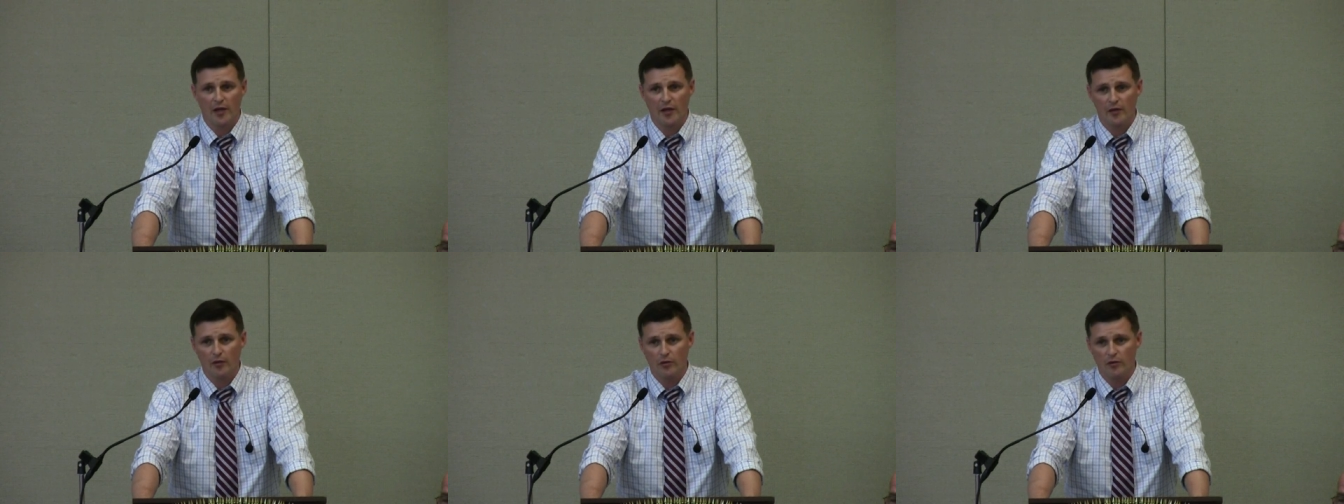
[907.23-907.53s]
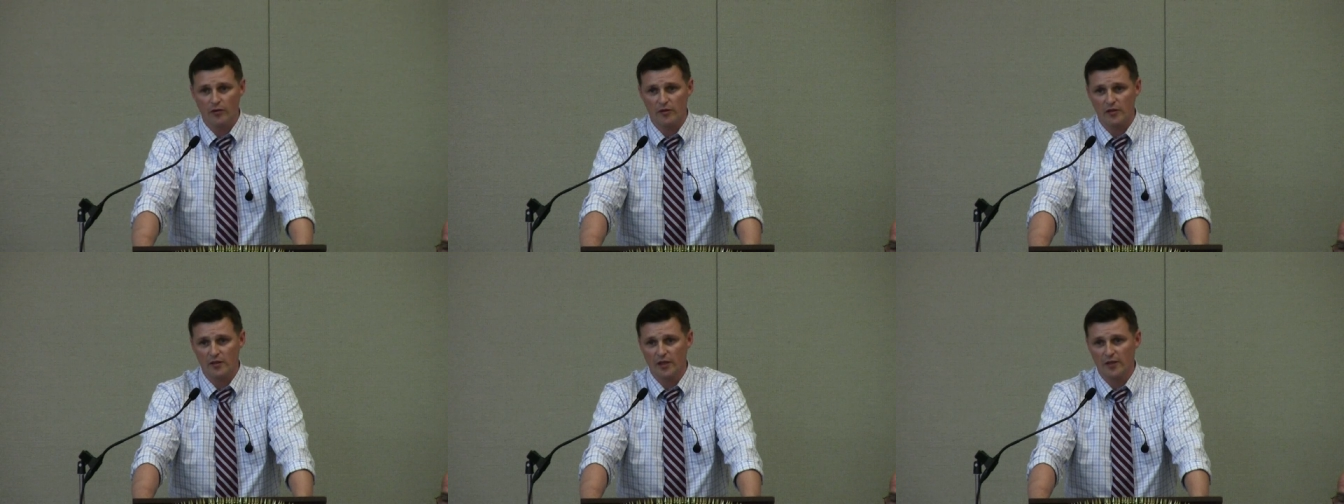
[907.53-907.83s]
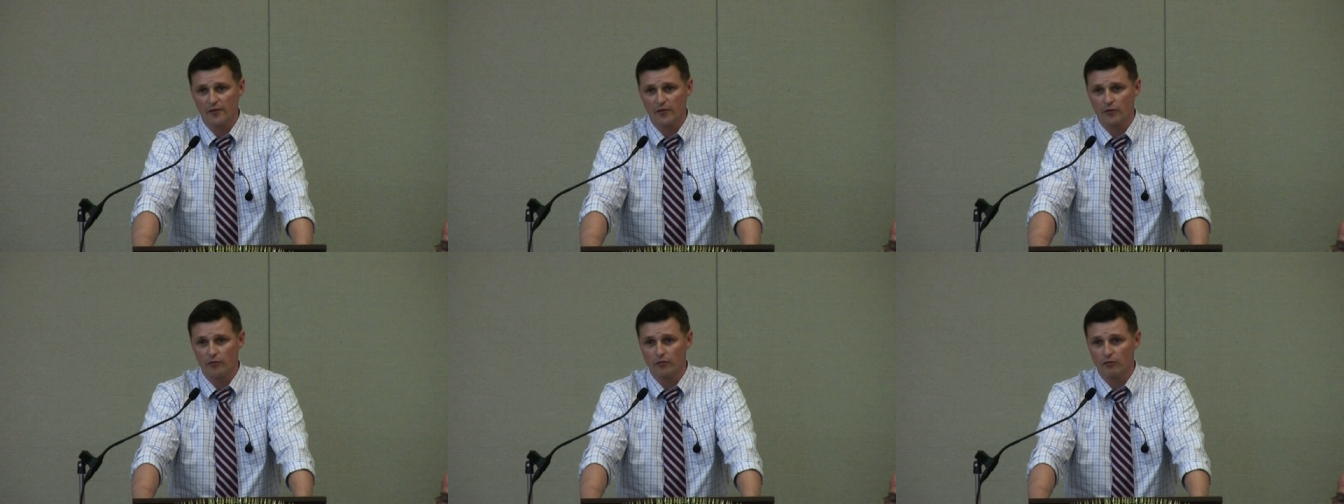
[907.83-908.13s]
Headquarters
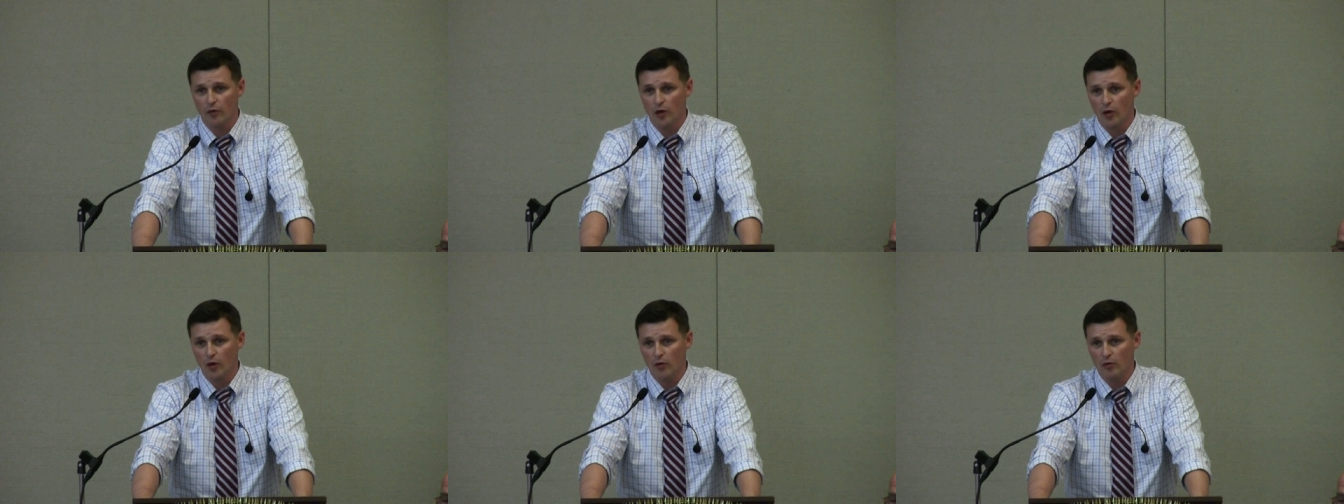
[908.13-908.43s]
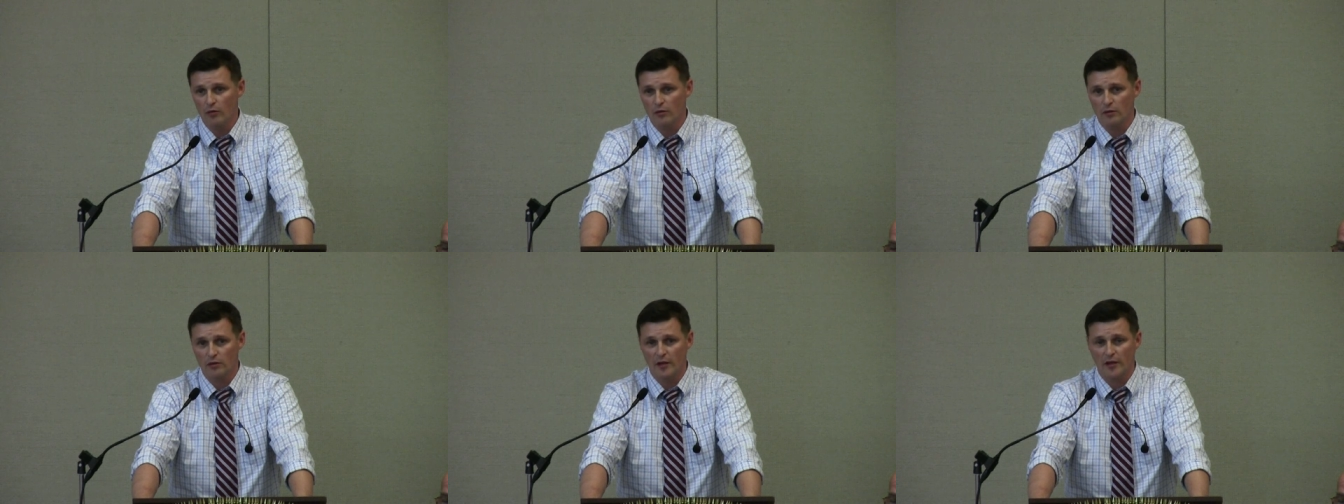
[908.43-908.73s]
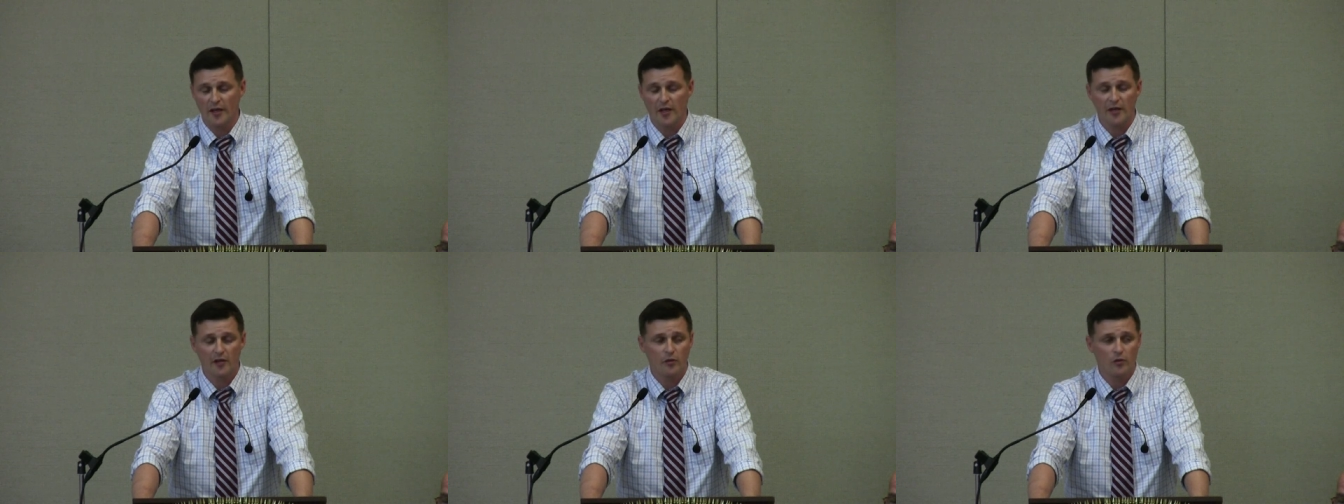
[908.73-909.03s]
Landfill Road or
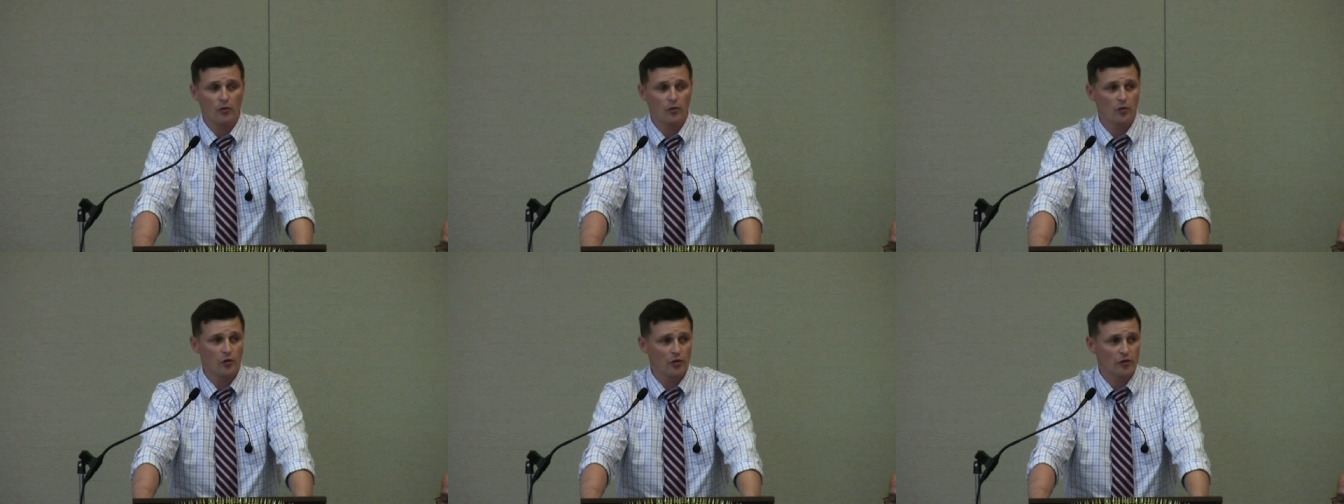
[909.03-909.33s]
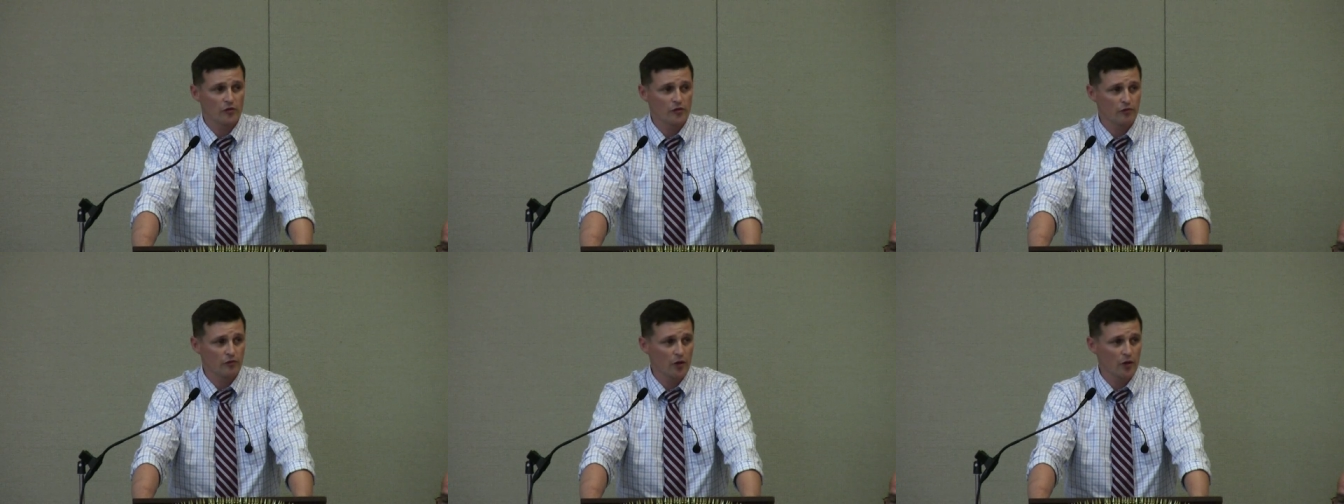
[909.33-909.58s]
on Headquarters